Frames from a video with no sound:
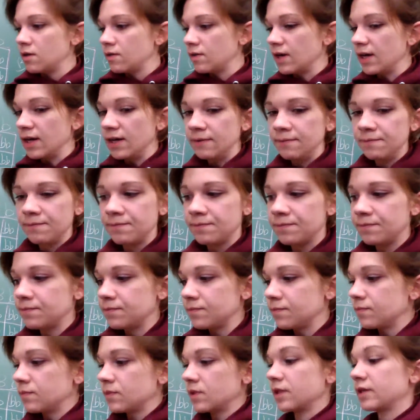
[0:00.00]
Okay?
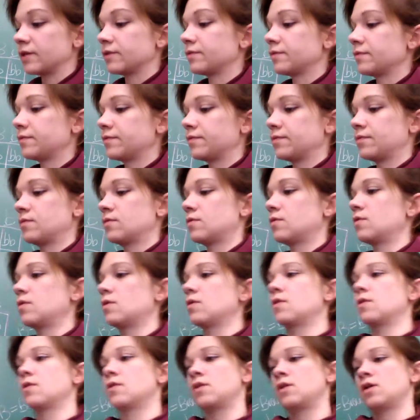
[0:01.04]
No.
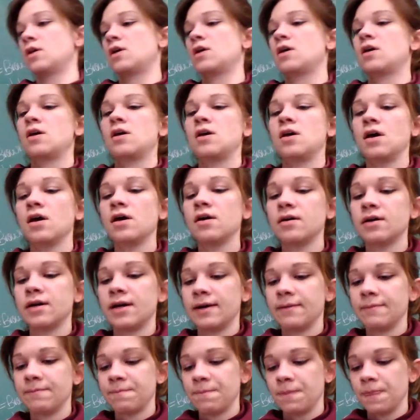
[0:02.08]
All
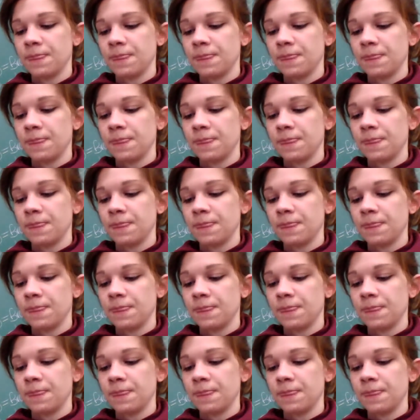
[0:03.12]
right.